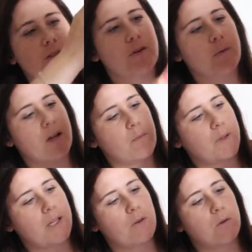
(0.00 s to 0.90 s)
it's from a
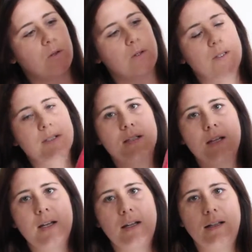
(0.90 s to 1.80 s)
company called
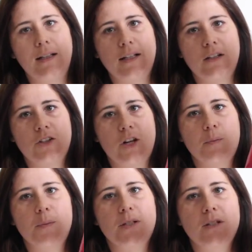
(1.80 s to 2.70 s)
Little
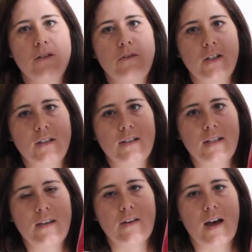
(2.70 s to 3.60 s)
Shops. I don't know if you can
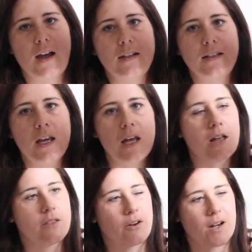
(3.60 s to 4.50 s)
see
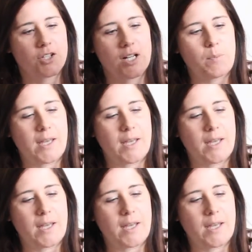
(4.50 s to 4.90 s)
that. They're actually